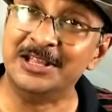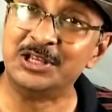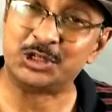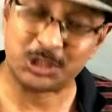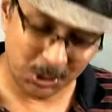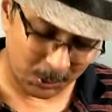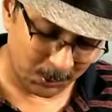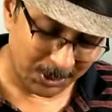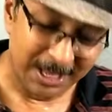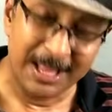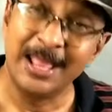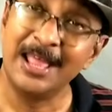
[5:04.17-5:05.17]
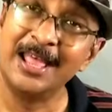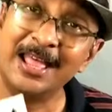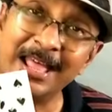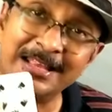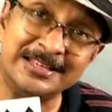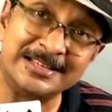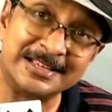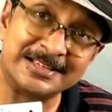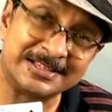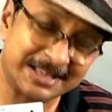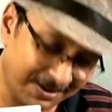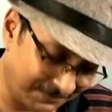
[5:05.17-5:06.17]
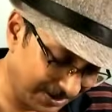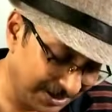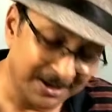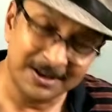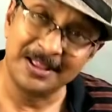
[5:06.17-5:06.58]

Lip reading: So it is a 7